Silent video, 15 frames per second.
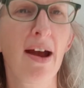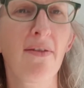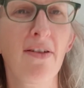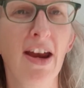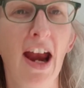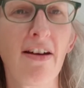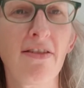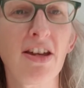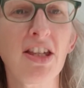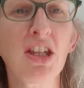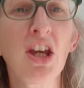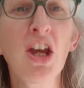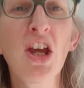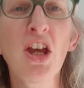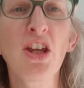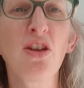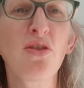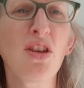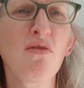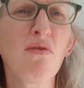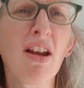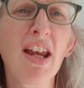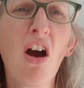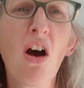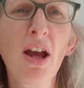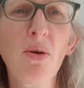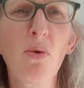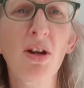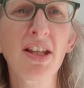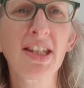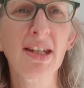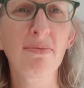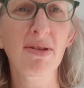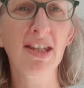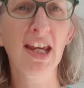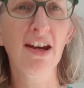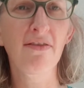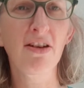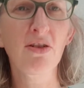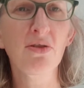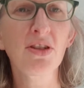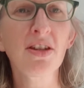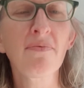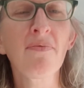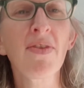carriers using really high quality materials